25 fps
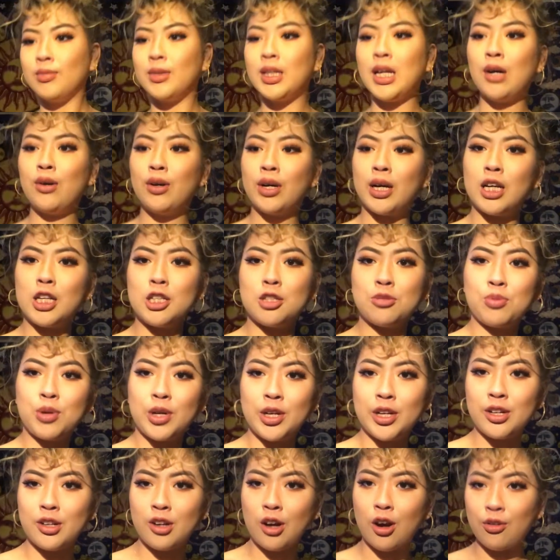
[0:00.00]
Now I gotta
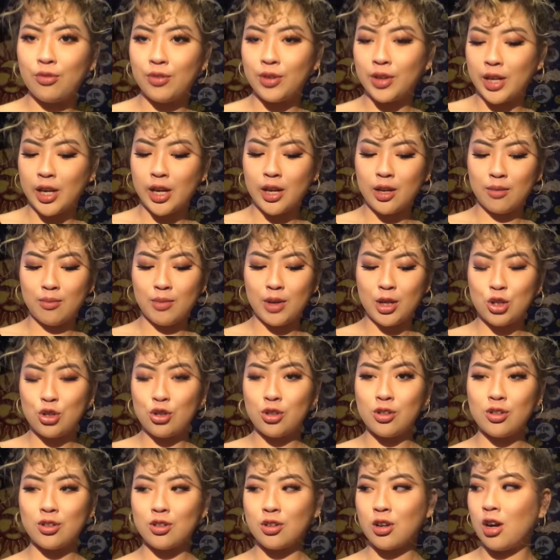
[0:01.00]
spray it off again, make
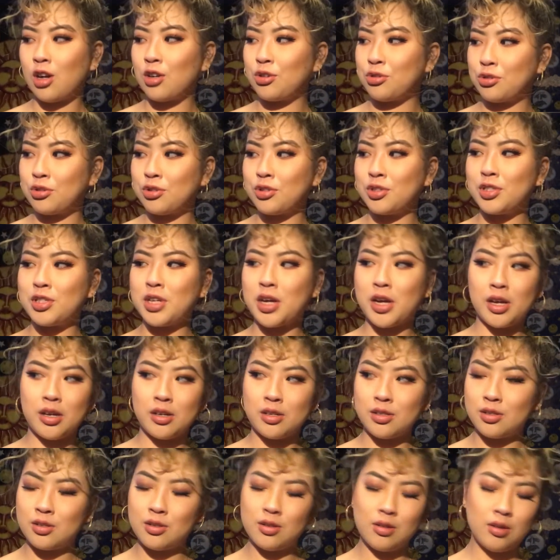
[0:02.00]
sure this contour
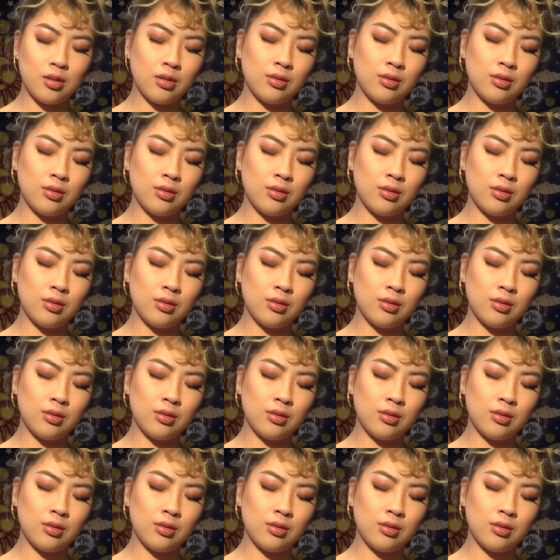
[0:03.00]
stays.